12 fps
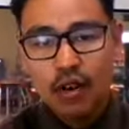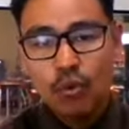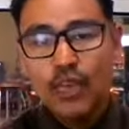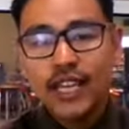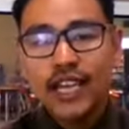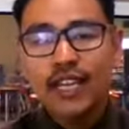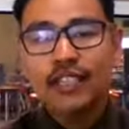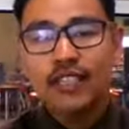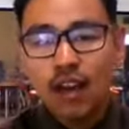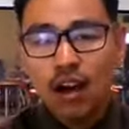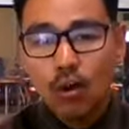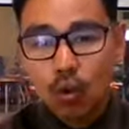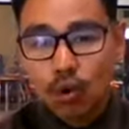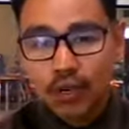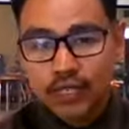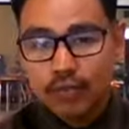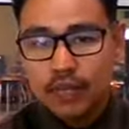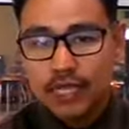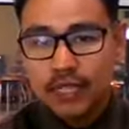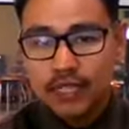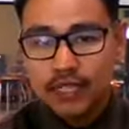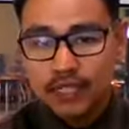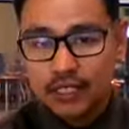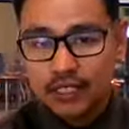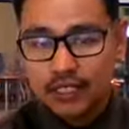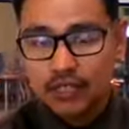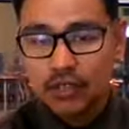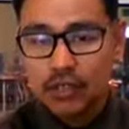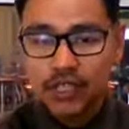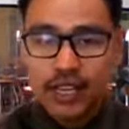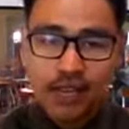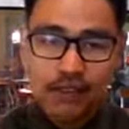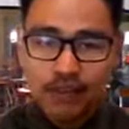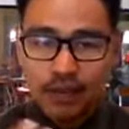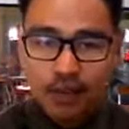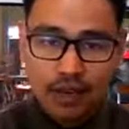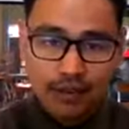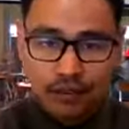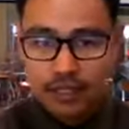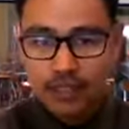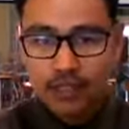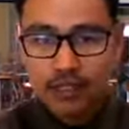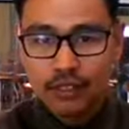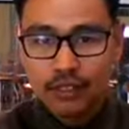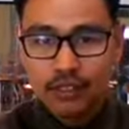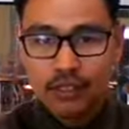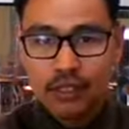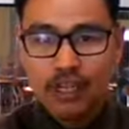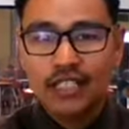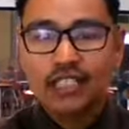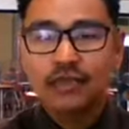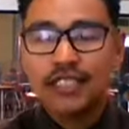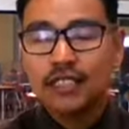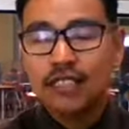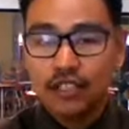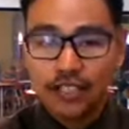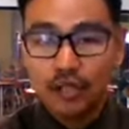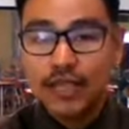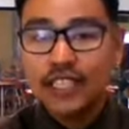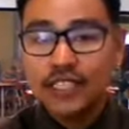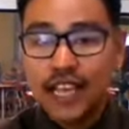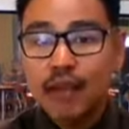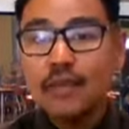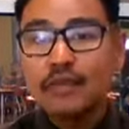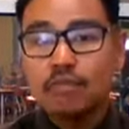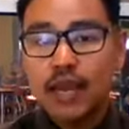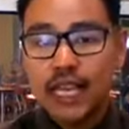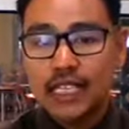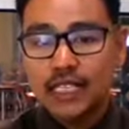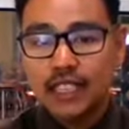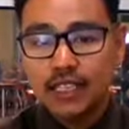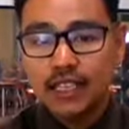we can't award it because you don't have your cost of your expenses have been met.